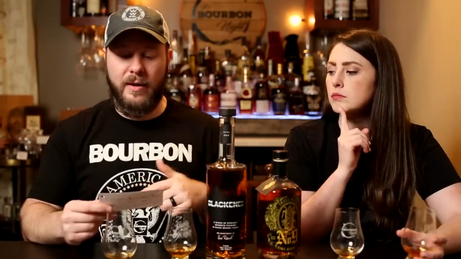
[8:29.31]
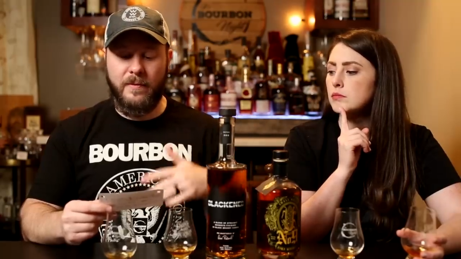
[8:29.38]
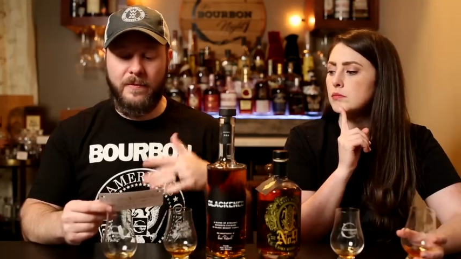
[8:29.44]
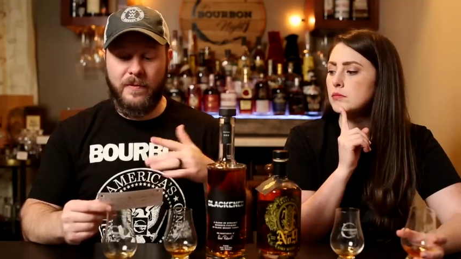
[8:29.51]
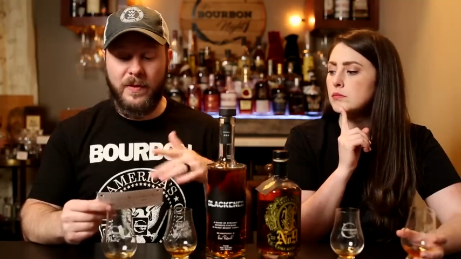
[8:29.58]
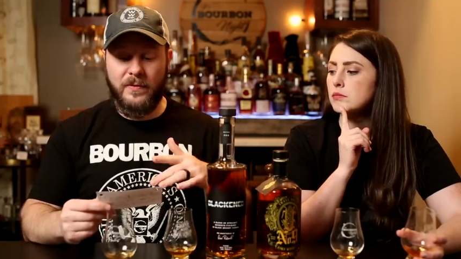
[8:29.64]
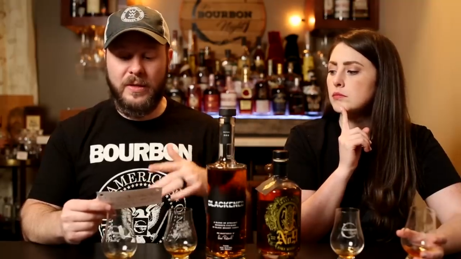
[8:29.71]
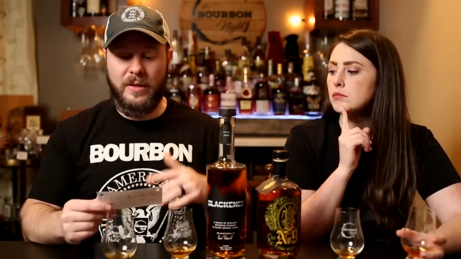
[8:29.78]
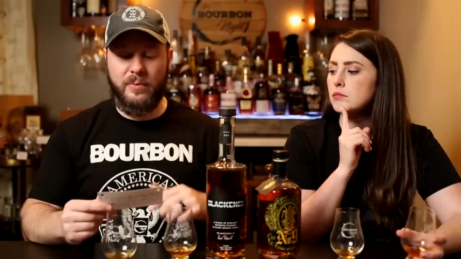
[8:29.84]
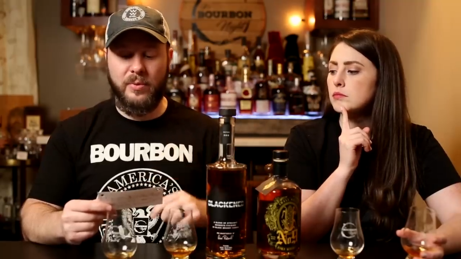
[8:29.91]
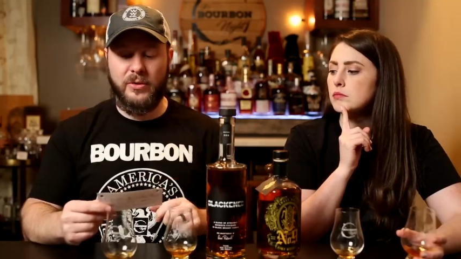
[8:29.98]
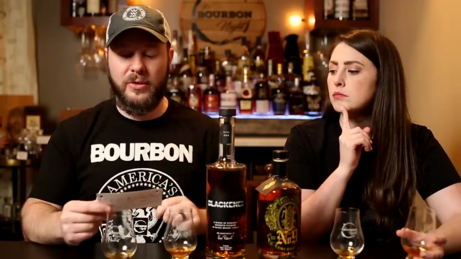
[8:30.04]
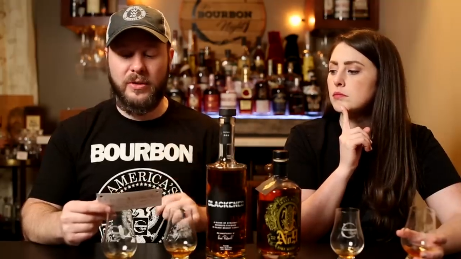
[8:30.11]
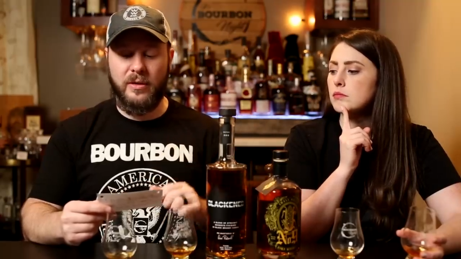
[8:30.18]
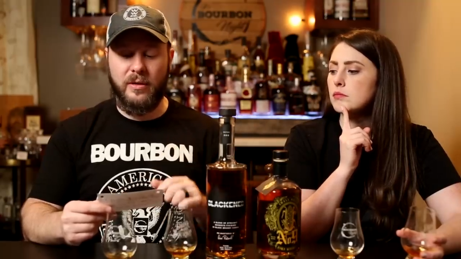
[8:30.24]
Speaker 1: and
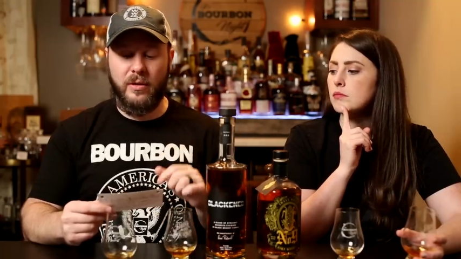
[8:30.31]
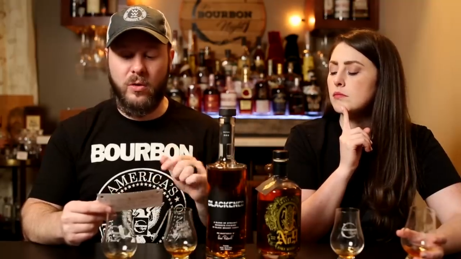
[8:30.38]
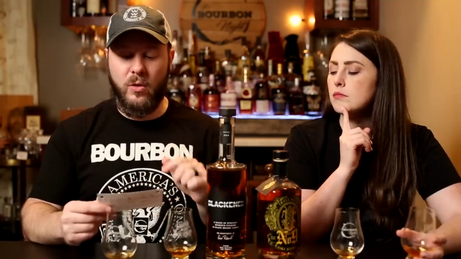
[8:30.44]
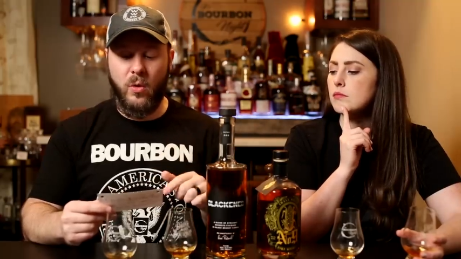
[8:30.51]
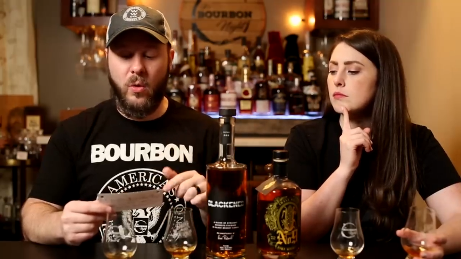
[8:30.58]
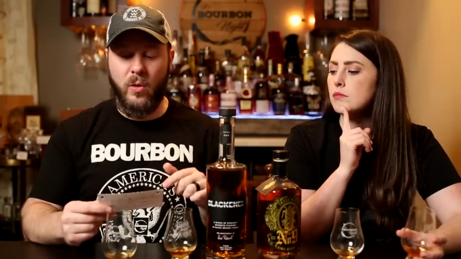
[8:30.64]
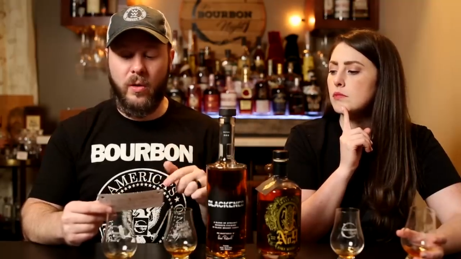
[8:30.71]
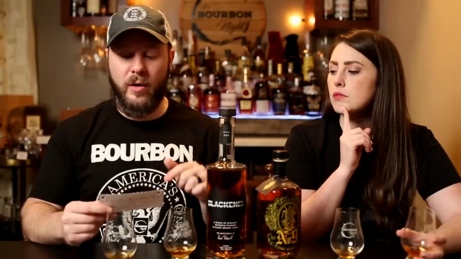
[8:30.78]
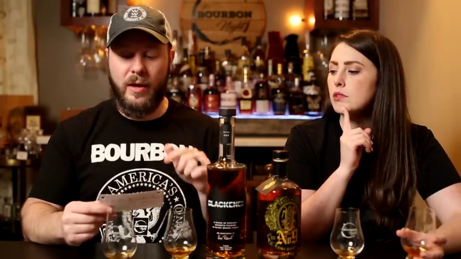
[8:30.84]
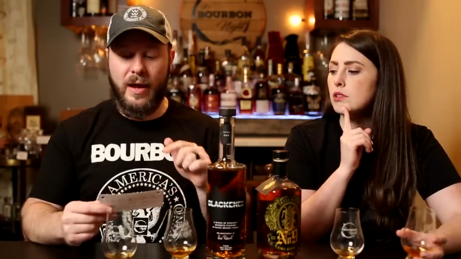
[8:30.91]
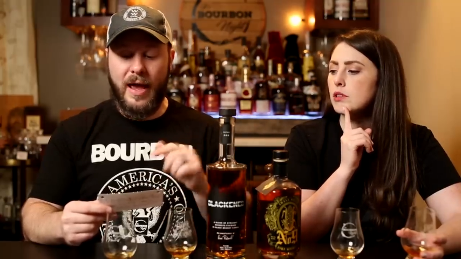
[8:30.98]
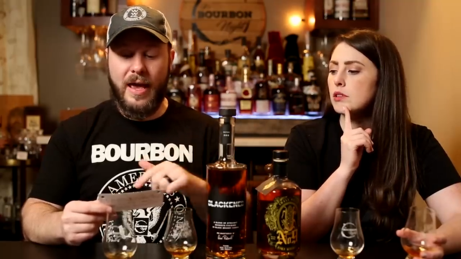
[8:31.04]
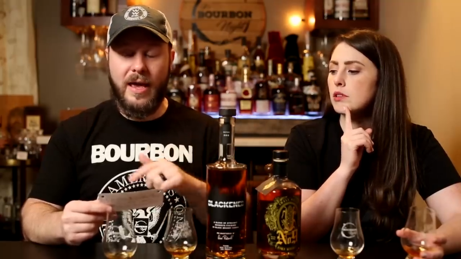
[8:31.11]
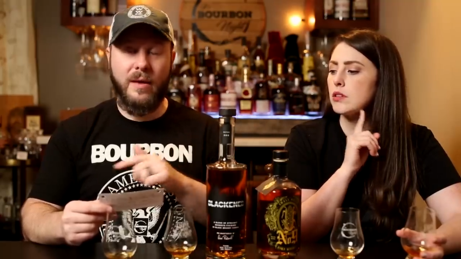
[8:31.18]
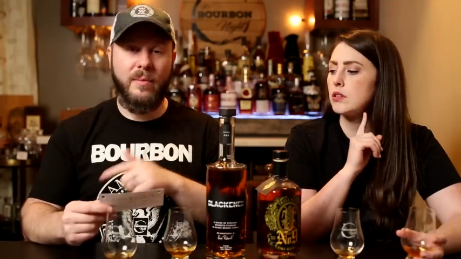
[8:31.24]
15% corn
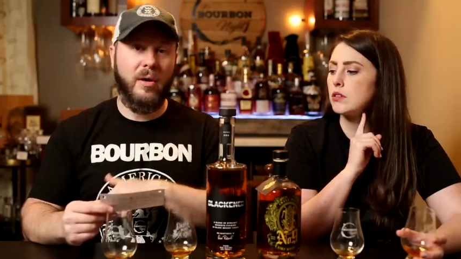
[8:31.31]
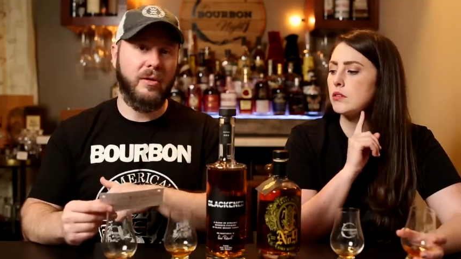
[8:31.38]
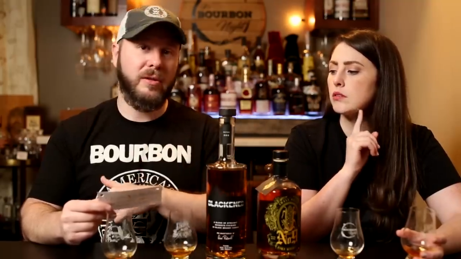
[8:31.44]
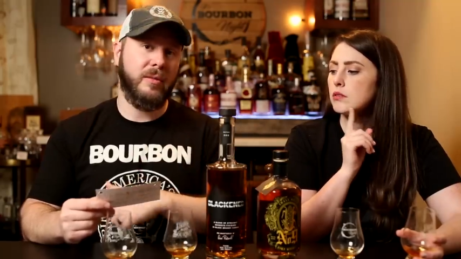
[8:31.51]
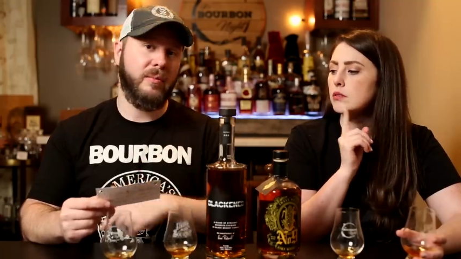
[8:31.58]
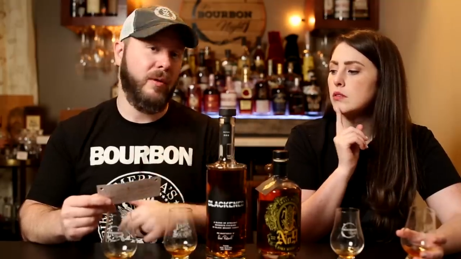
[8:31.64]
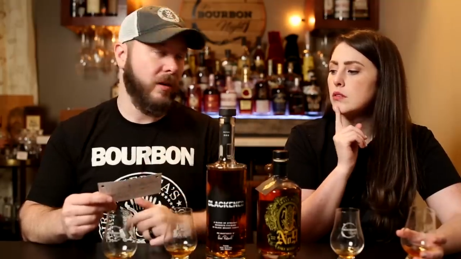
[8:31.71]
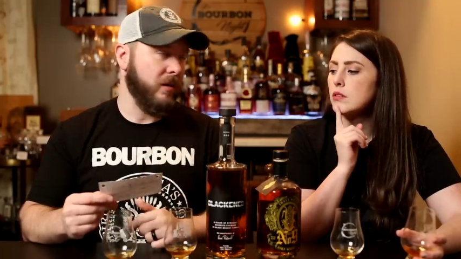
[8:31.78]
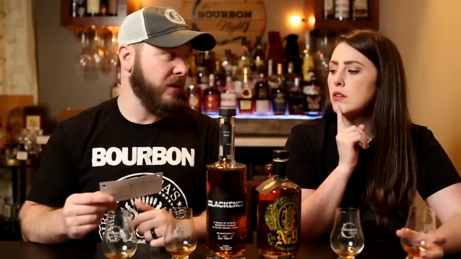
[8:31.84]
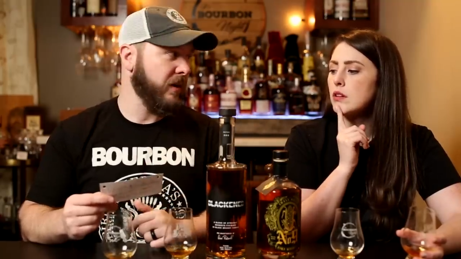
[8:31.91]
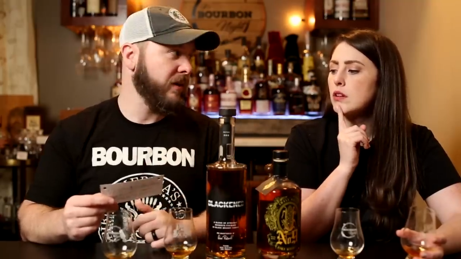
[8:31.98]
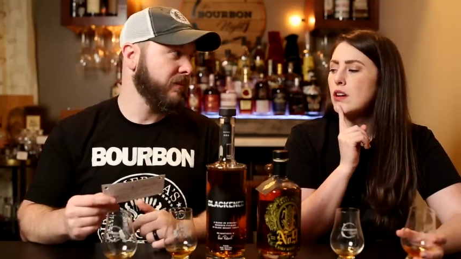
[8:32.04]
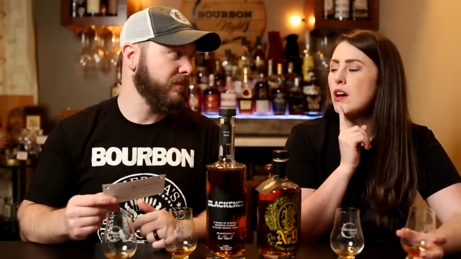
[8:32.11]
and malted barley.